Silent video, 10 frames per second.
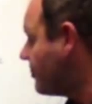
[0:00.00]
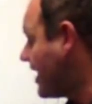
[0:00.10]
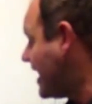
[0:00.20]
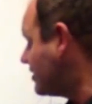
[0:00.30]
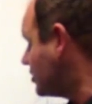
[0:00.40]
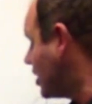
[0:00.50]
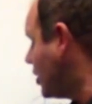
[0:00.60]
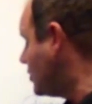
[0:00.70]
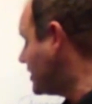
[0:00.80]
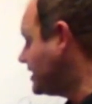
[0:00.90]
that
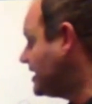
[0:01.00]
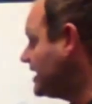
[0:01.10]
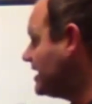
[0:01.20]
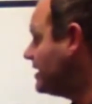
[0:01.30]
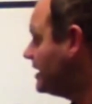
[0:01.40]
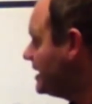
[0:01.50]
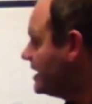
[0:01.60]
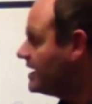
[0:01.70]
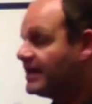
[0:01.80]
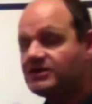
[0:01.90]
code in
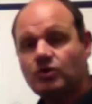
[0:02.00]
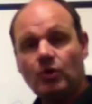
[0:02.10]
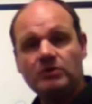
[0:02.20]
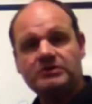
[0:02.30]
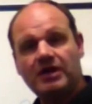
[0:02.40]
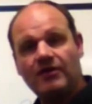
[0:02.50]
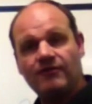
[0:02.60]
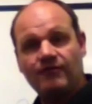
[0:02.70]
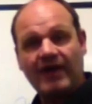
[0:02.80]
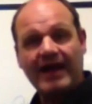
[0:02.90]
here is
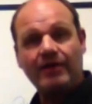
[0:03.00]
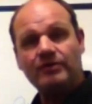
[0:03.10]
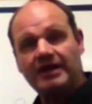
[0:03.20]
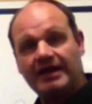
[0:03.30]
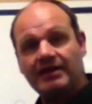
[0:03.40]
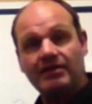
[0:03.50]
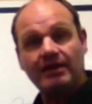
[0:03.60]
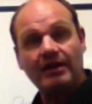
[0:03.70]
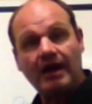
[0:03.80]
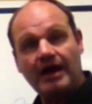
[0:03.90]
also found in
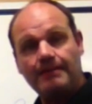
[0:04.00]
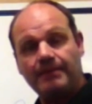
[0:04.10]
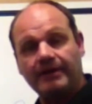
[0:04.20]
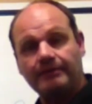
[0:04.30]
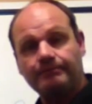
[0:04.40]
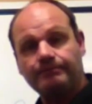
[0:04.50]
the library.